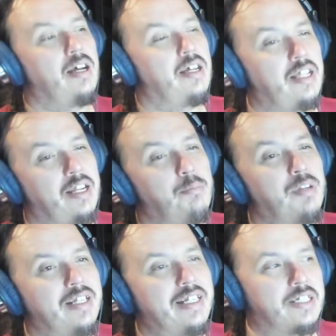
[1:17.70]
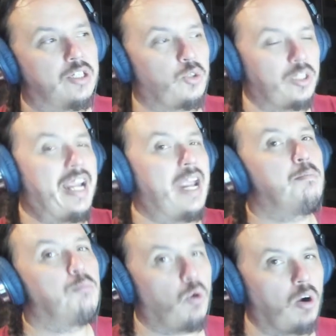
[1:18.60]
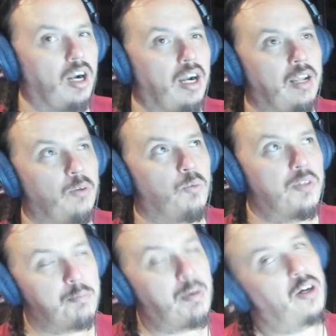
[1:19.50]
an ability to create more with